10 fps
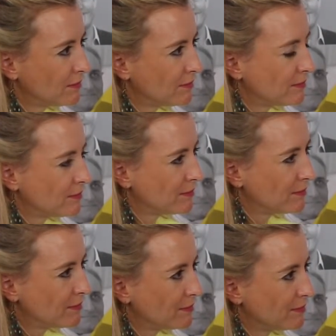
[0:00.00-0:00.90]

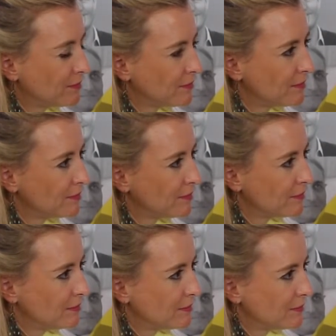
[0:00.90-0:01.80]

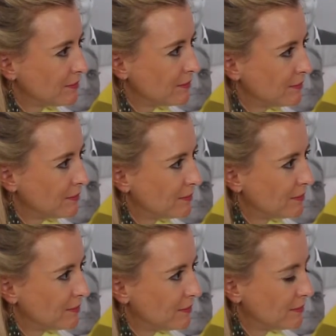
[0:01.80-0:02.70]

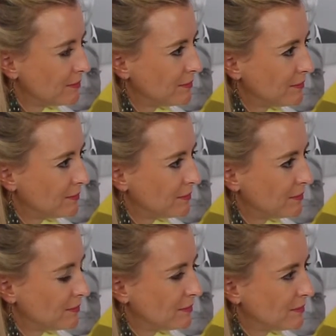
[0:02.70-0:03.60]

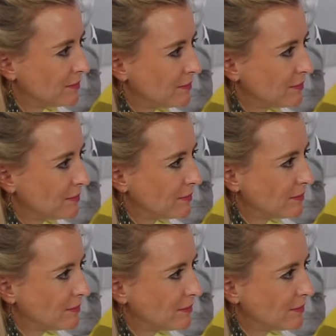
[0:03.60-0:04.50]

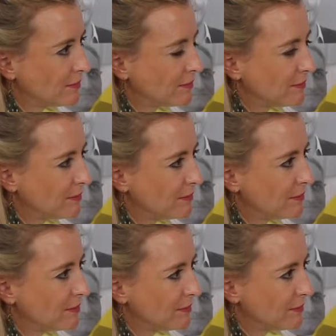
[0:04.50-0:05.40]

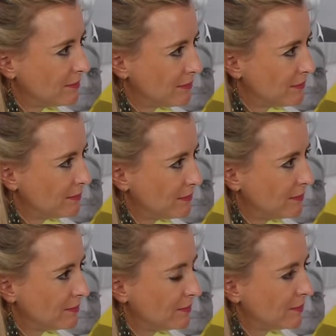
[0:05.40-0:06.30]

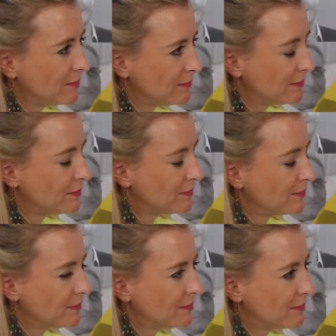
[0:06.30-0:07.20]

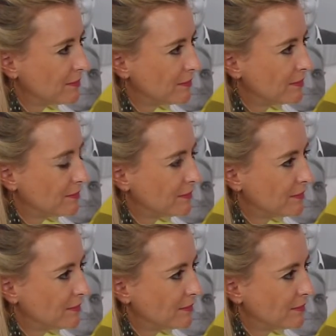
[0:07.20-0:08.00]
[no speech]